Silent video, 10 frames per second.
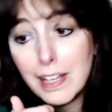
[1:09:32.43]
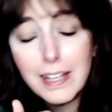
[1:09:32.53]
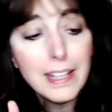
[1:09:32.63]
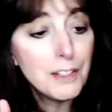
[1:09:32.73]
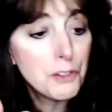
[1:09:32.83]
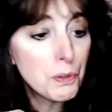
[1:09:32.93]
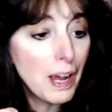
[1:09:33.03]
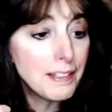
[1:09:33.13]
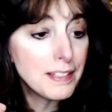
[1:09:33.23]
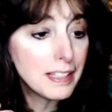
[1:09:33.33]
and
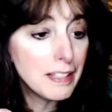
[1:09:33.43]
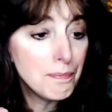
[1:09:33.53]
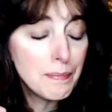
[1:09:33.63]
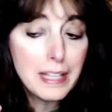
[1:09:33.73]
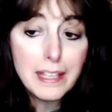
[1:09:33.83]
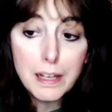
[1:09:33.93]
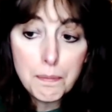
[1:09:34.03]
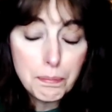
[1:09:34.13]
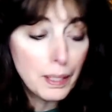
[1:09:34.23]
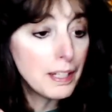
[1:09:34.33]
tried to give me a
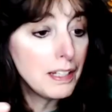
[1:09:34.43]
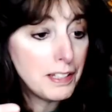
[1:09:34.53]
bloody